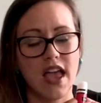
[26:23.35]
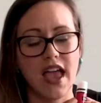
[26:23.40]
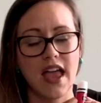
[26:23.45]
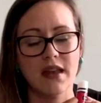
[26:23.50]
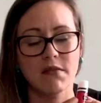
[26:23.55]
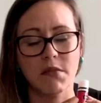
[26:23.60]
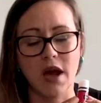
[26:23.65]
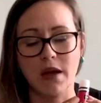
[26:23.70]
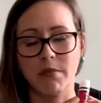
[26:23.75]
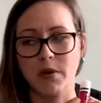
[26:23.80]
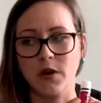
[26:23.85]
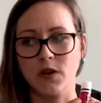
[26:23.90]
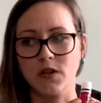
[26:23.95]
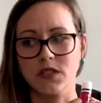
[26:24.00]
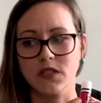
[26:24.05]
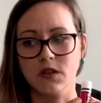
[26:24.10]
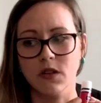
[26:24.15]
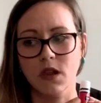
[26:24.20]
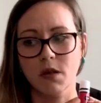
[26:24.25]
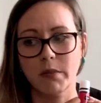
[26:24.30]
In my
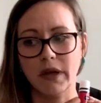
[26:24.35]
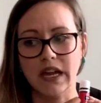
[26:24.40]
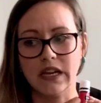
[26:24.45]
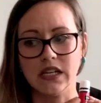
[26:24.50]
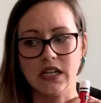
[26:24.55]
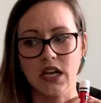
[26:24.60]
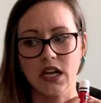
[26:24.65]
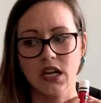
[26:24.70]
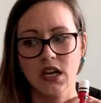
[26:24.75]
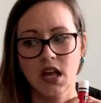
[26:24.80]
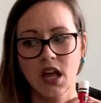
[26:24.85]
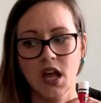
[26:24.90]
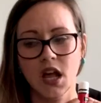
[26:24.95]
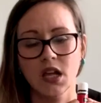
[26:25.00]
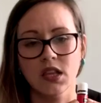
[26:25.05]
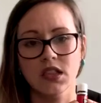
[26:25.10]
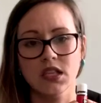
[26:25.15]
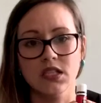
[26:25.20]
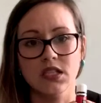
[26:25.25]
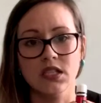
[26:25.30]
personal opinion,
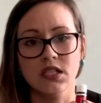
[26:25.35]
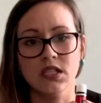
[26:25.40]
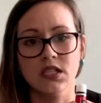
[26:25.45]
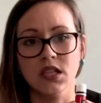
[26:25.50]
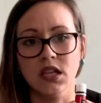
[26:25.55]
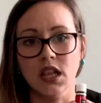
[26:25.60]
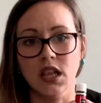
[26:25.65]
this is